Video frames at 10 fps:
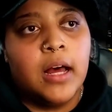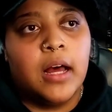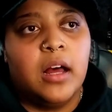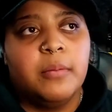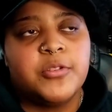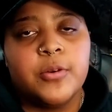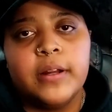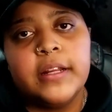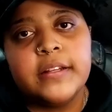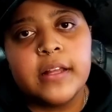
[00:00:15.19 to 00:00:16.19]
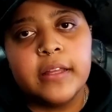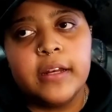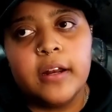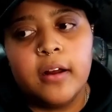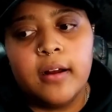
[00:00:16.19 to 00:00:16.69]
Um, so I need to
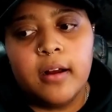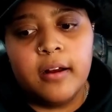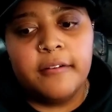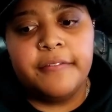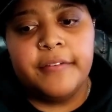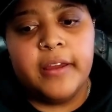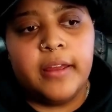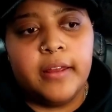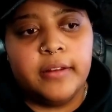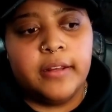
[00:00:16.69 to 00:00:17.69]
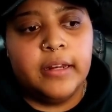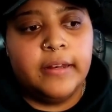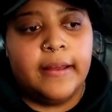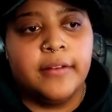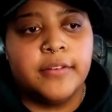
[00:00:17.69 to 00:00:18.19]
clean it off and get it
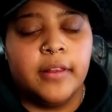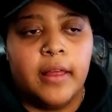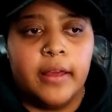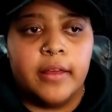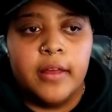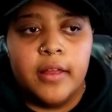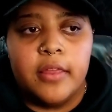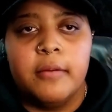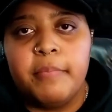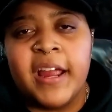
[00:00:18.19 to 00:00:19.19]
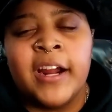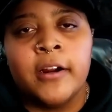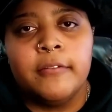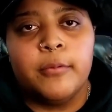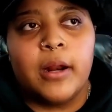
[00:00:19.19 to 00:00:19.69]
down to like the
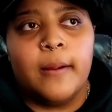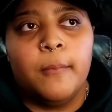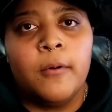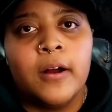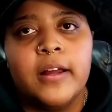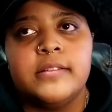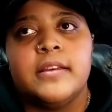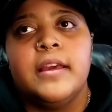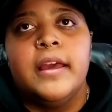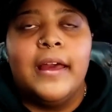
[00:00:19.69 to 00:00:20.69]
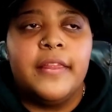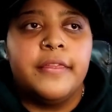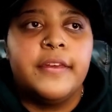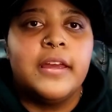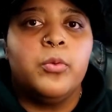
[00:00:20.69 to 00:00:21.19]
bare of what I want.
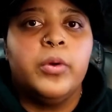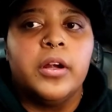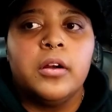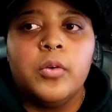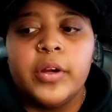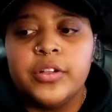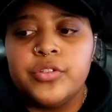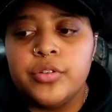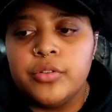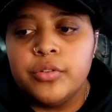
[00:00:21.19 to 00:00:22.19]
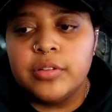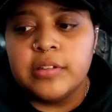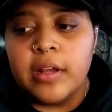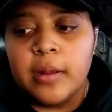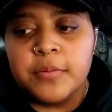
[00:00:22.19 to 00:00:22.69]
And then we are going to
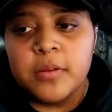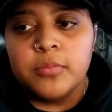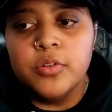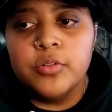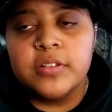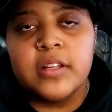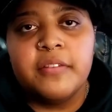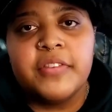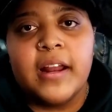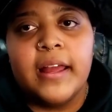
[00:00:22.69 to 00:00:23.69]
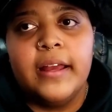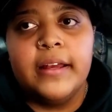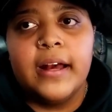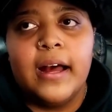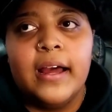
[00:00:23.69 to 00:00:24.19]
set up some new stuff that I
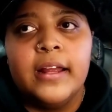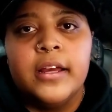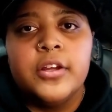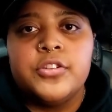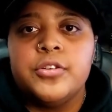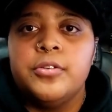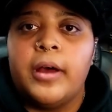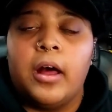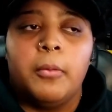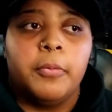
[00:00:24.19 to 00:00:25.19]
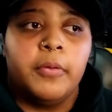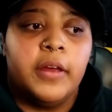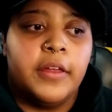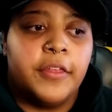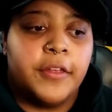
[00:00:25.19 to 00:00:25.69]
got to help
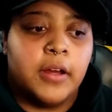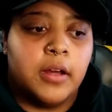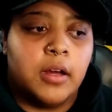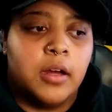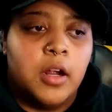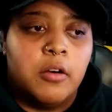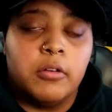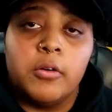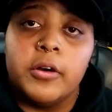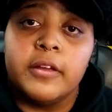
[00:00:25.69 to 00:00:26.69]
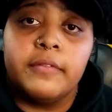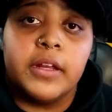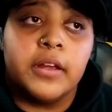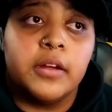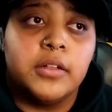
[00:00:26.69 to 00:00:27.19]
with uh, recording
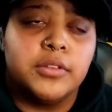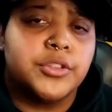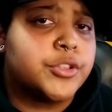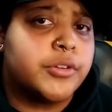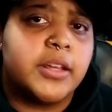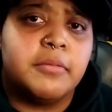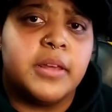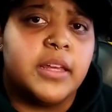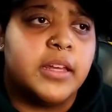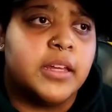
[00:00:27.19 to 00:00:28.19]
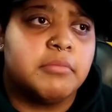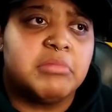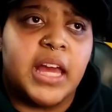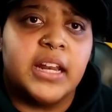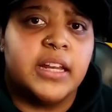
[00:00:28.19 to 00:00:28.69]
videos,
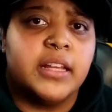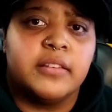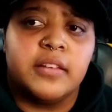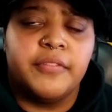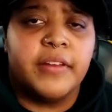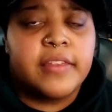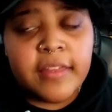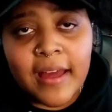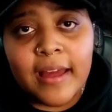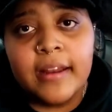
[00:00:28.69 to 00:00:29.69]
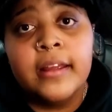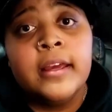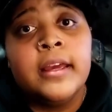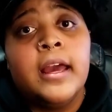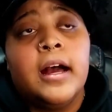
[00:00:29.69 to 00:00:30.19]
streaming, editing, stuff like that
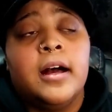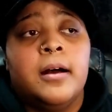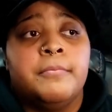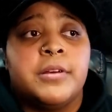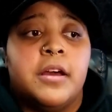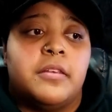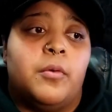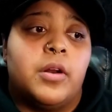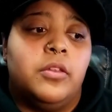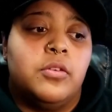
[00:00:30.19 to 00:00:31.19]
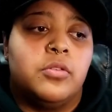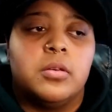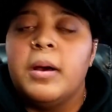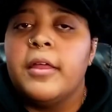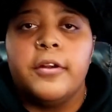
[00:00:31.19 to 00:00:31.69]
because um, I want to do
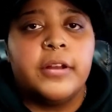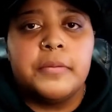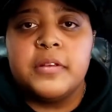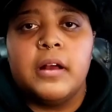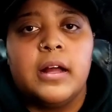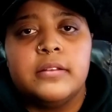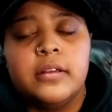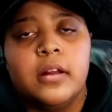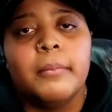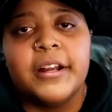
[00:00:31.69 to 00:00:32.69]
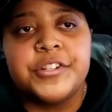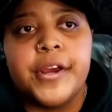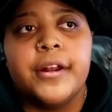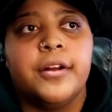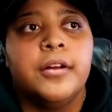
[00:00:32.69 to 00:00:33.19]
some other types of content on my
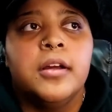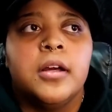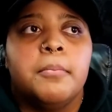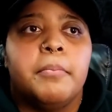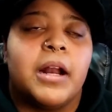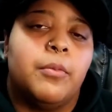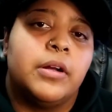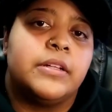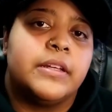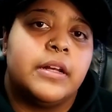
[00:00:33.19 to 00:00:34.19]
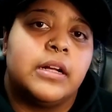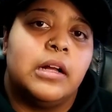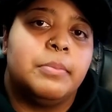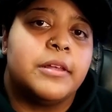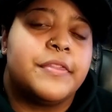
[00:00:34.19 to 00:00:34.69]
channel, but I wanted to get a
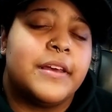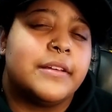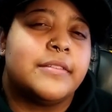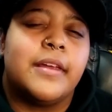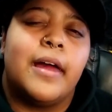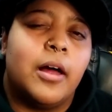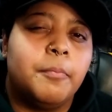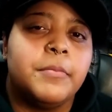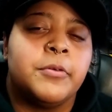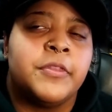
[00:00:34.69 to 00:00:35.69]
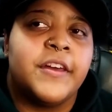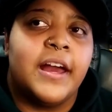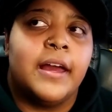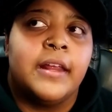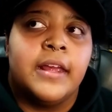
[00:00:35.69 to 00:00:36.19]
couple of things to help me with
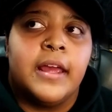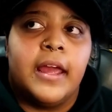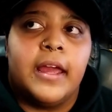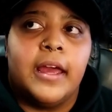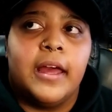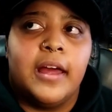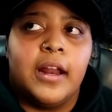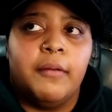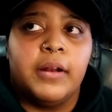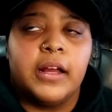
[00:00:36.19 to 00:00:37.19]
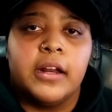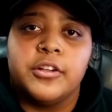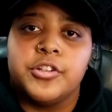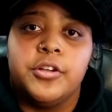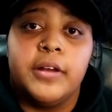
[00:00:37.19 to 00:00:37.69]
that, and I want to kind
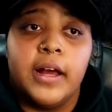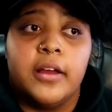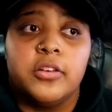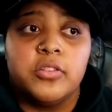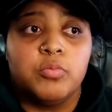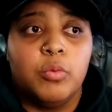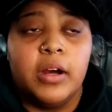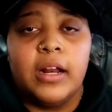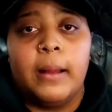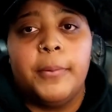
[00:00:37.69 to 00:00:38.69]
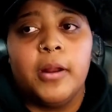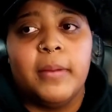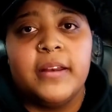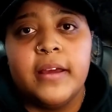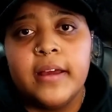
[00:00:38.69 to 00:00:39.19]
of show you guys what I put on
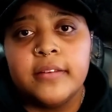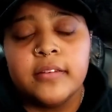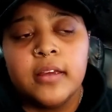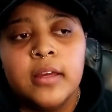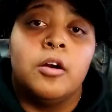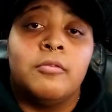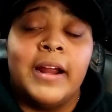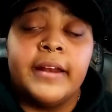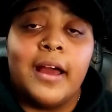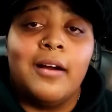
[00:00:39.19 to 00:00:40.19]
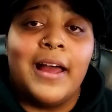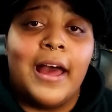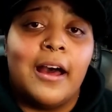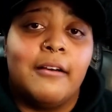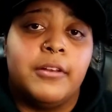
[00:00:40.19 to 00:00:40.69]
my desk. Right now, I
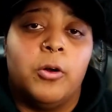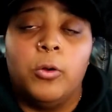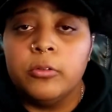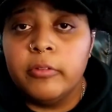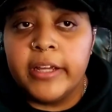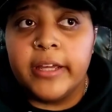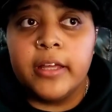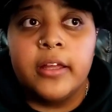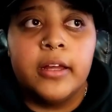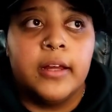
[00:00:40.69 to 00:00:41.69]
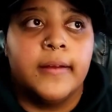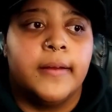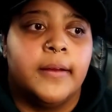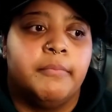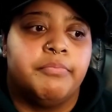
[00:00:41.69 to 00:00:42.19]
have an old rig
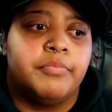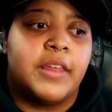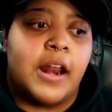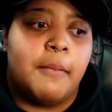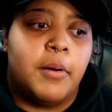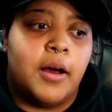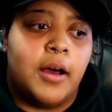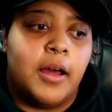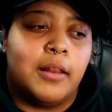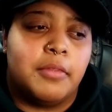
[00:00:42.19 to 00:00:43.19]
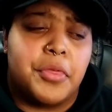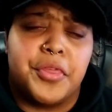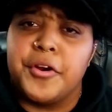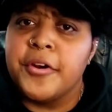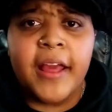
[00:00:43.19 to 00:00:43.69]
um, that I bought
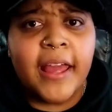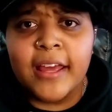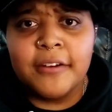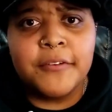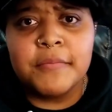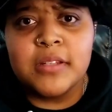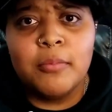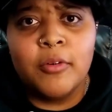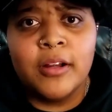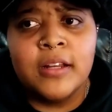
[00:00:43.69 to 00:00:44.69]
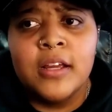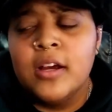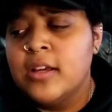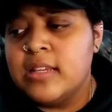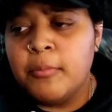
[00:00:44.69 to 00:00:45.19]
third hand from someone.
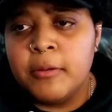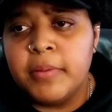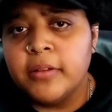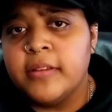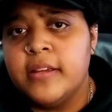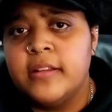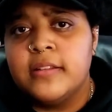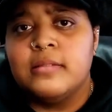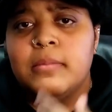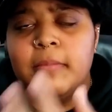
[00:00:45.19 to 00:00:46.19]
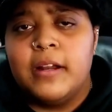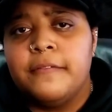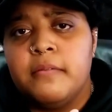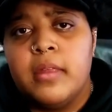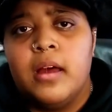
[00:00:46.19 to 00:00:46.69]
Someone built it, someone bought it
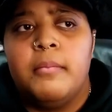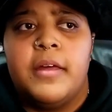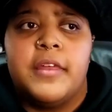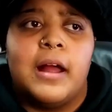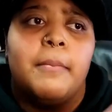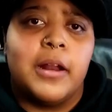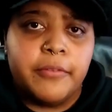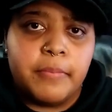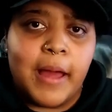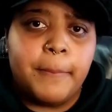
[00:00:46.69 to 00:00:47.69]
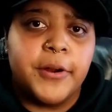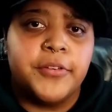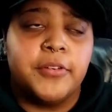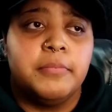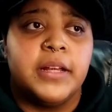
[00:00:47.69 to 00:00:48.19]
from them, and then I bought it from that
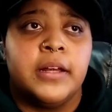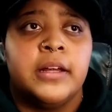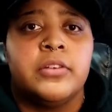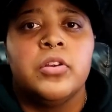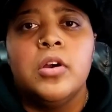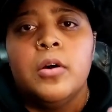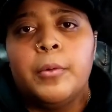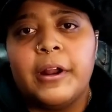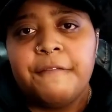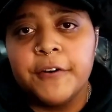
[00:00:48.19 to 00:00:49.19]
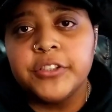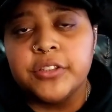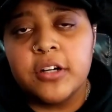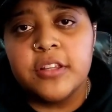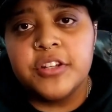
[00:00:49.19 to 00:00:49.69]
person because when I first
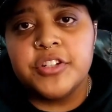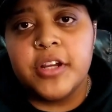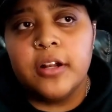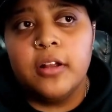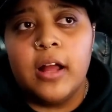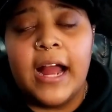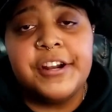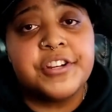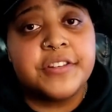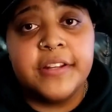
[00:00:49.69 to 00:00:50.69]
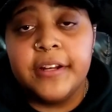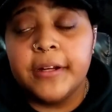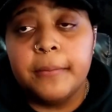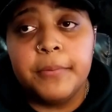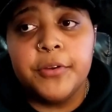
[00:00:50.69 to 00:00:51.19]
started this channel, I just needed a
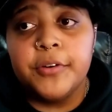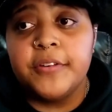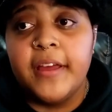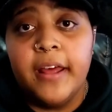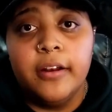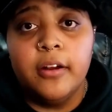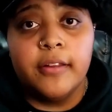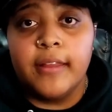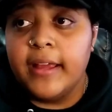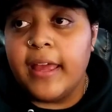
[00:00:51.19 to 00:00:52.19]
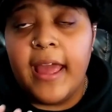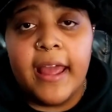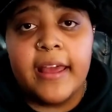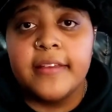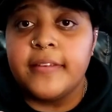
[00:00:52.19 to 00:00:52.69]
computer to edit on, like
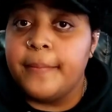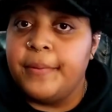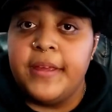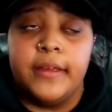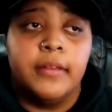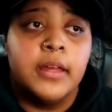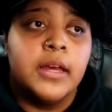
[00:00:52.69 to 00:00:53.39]
ASAP.